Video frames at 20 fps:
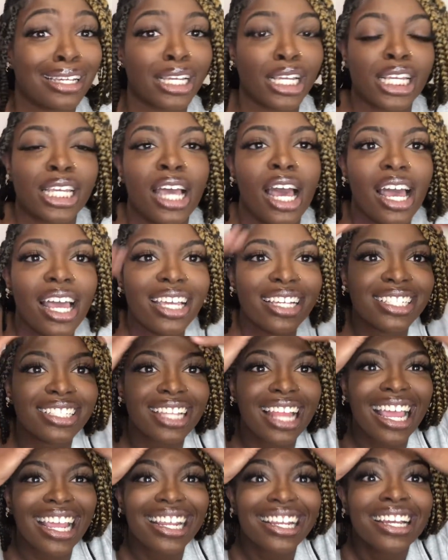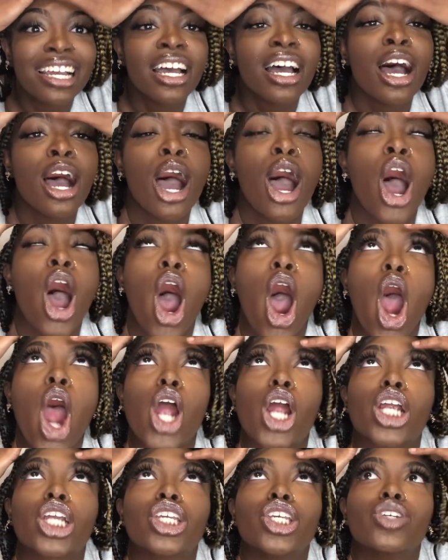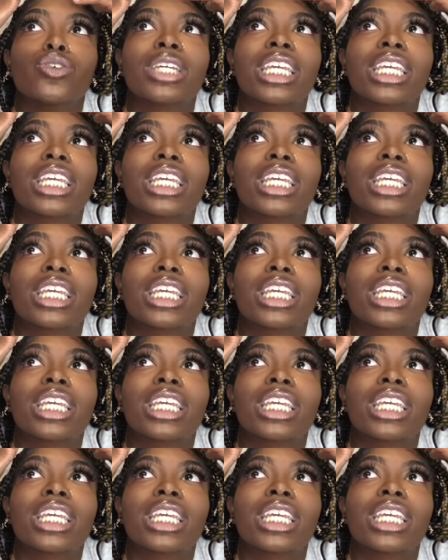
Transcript: Cause like, are you